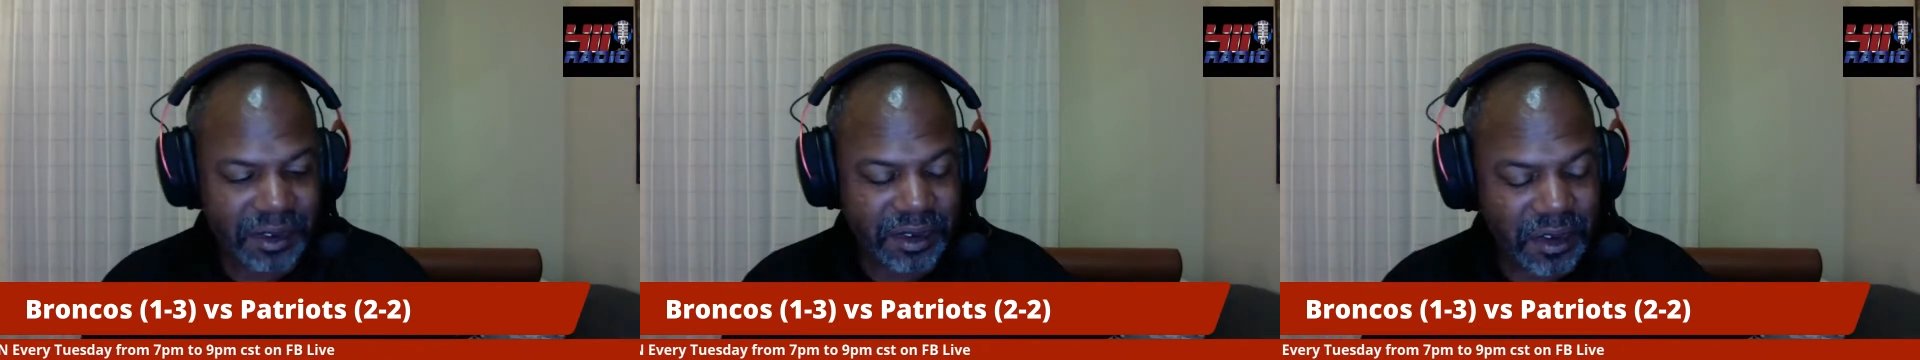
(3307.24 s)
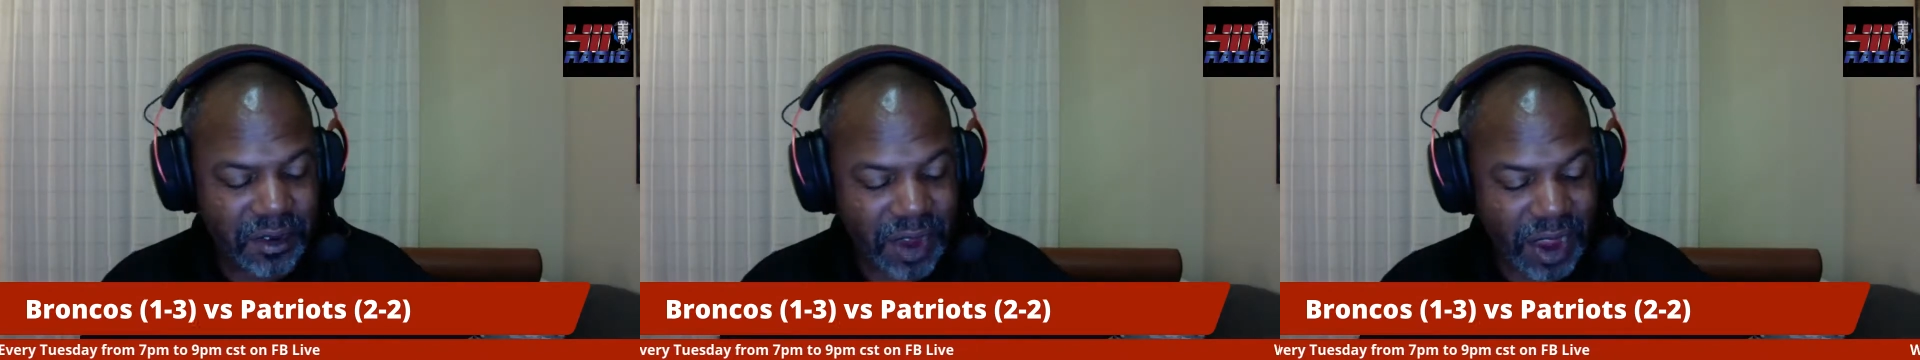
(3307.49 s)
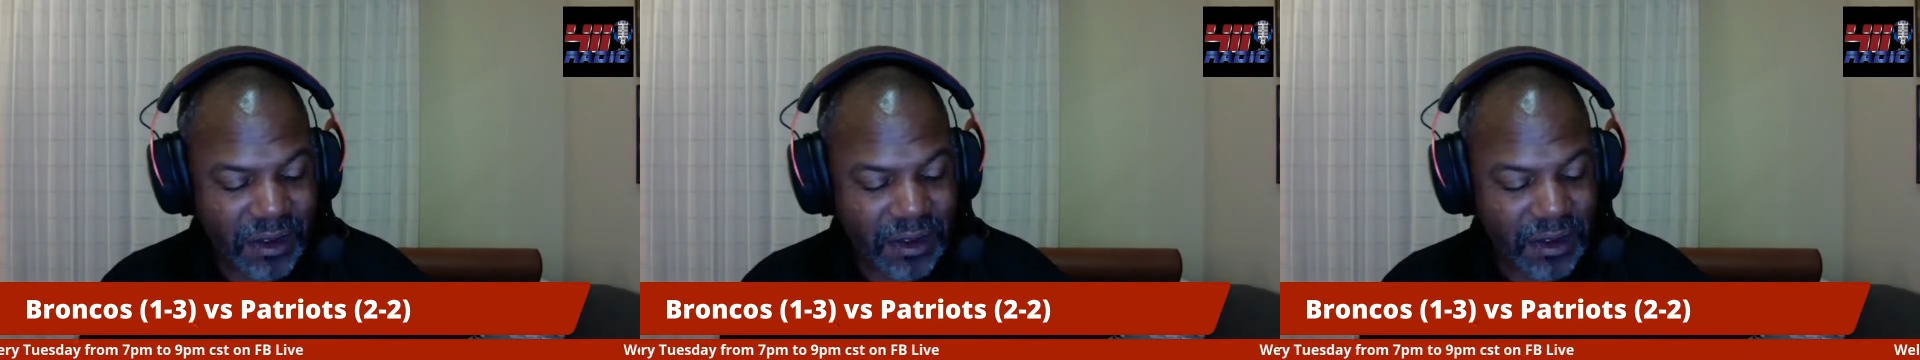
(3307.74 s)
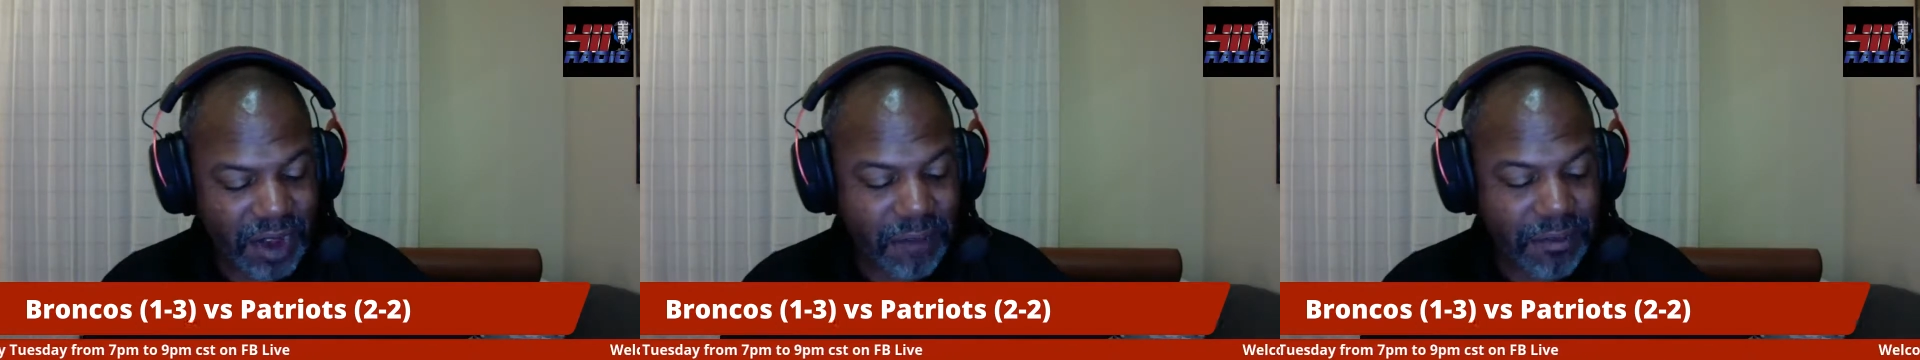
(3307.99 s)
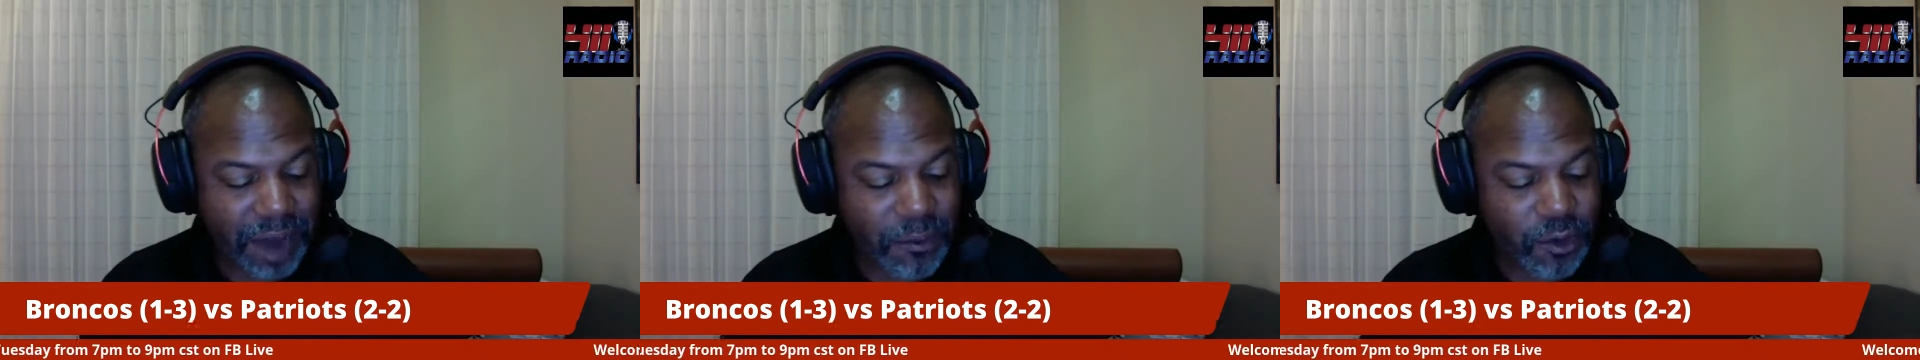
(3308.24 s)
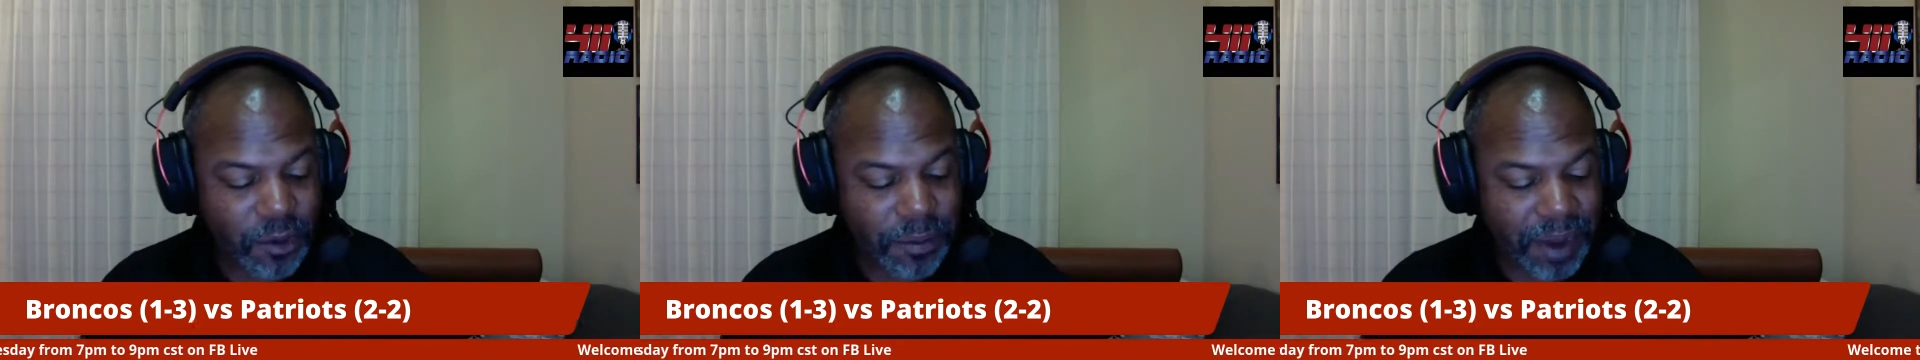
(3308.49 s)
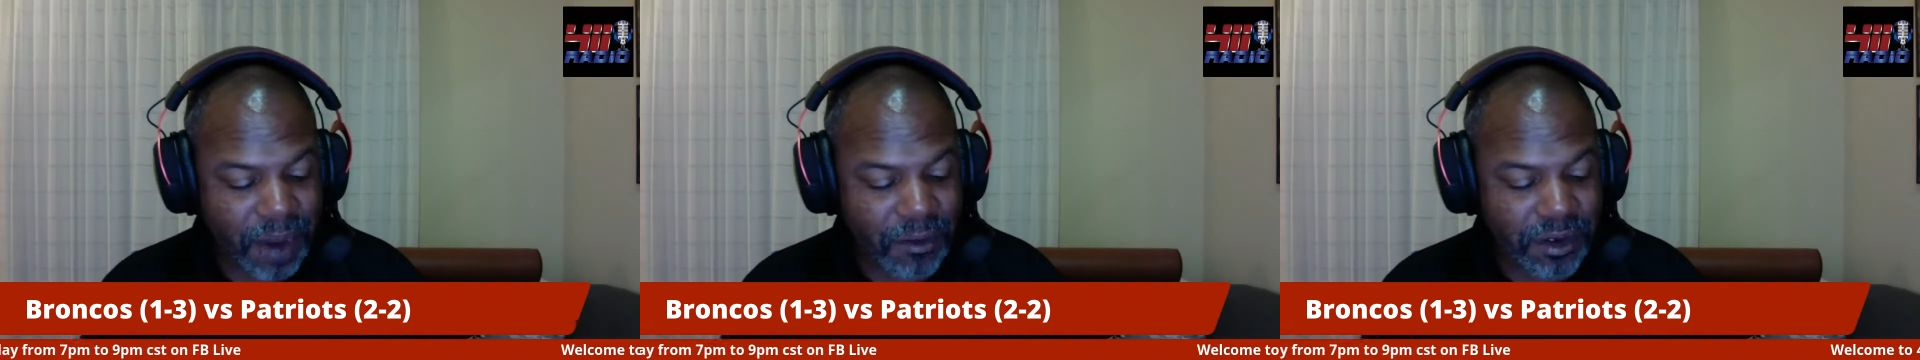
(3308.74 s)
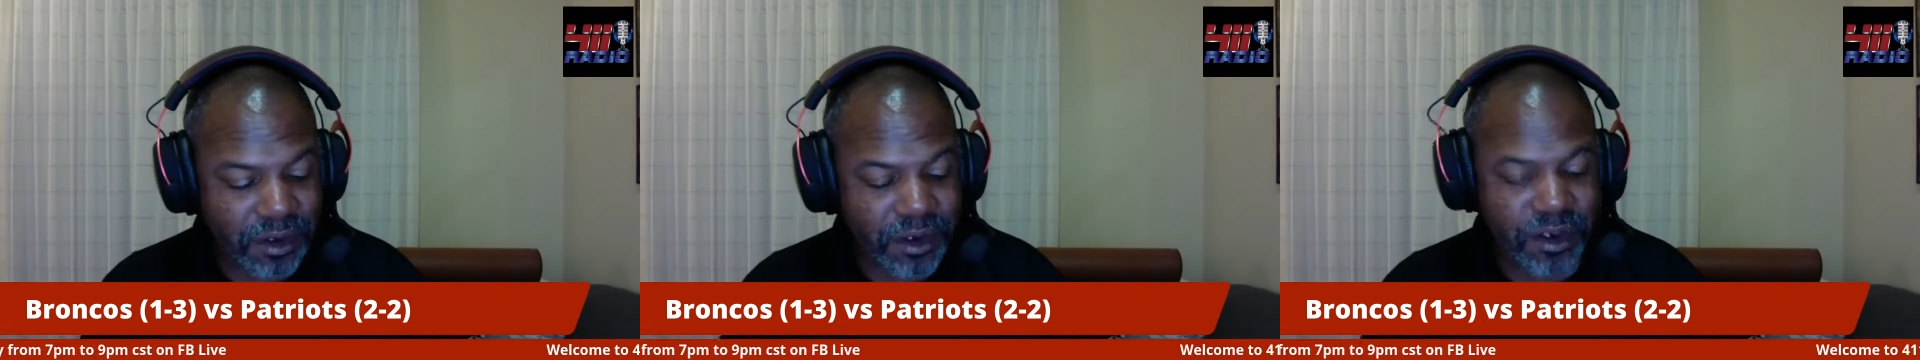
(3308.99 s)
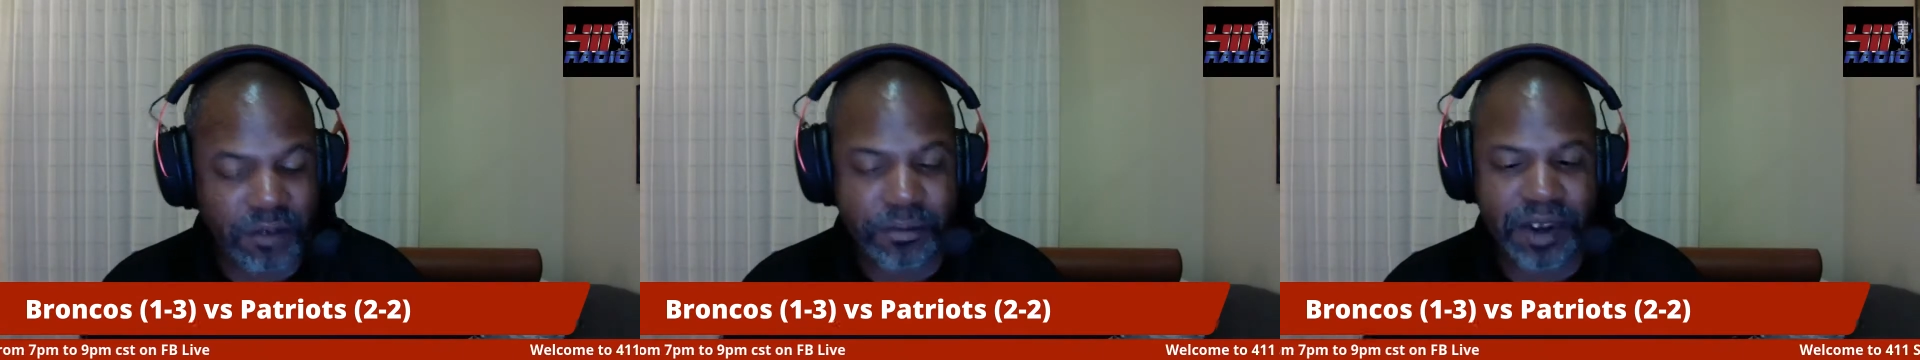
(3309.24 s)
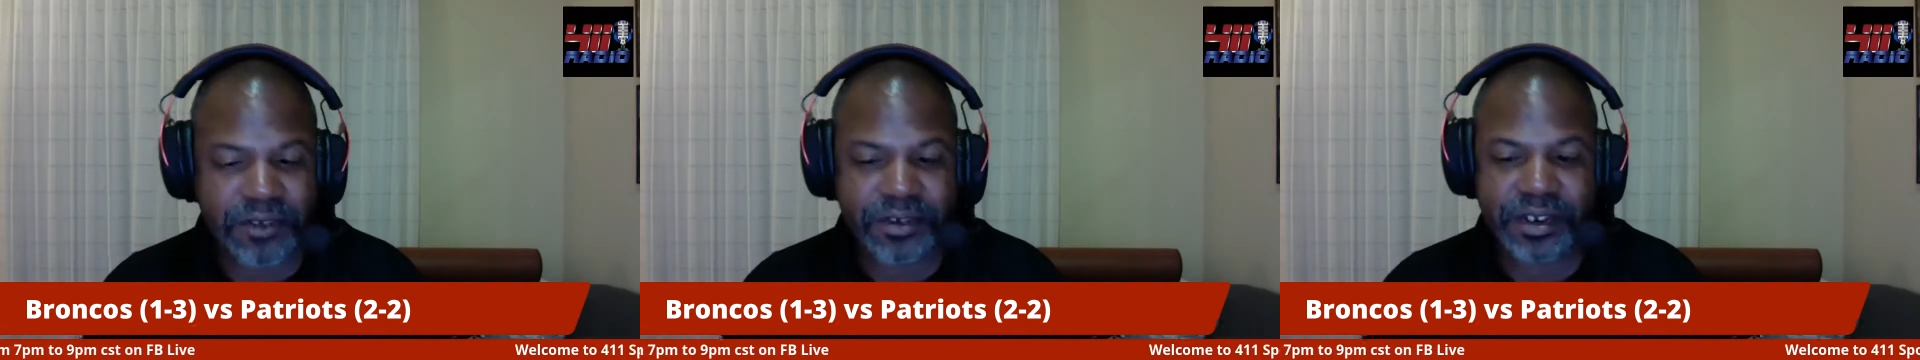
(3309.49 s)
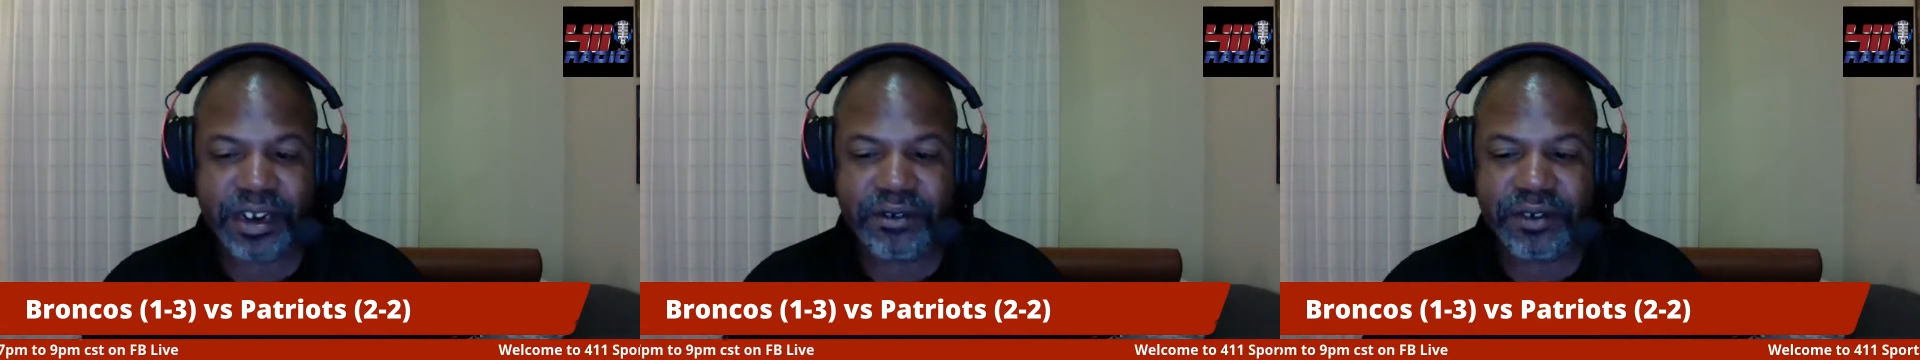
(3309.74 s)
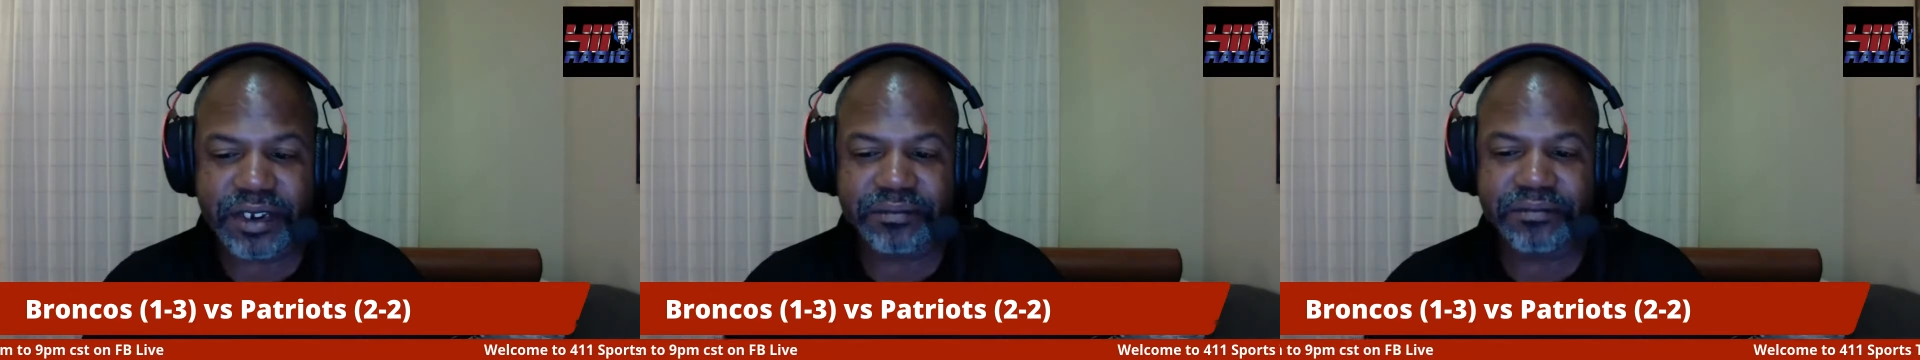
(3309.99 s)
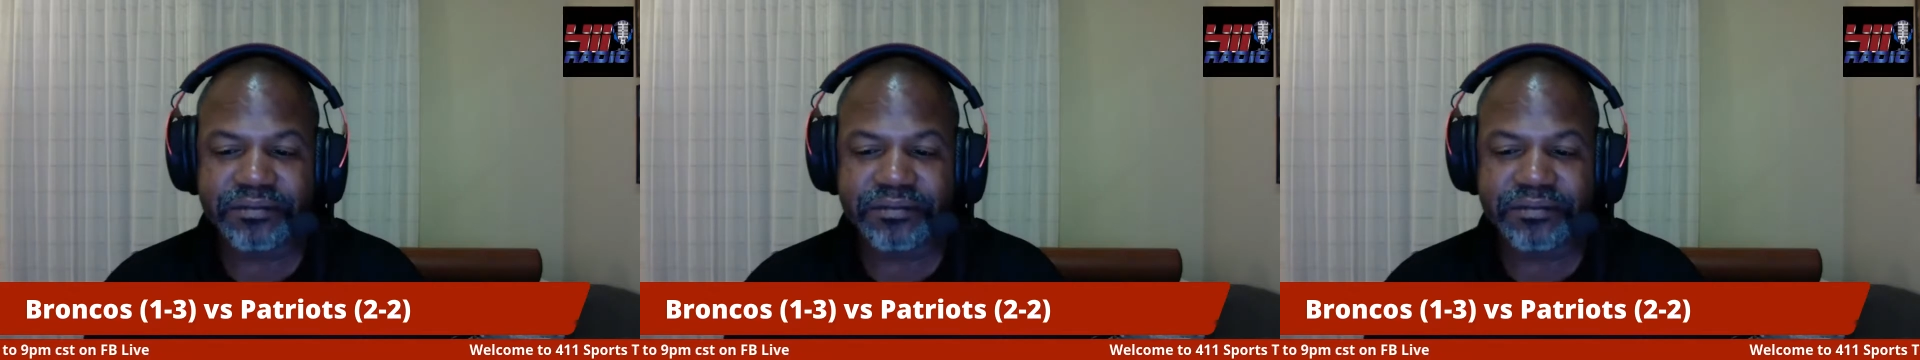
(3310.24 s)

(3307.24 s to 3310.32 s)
So I'll go. I'm going. I was going to go Patriots anyway.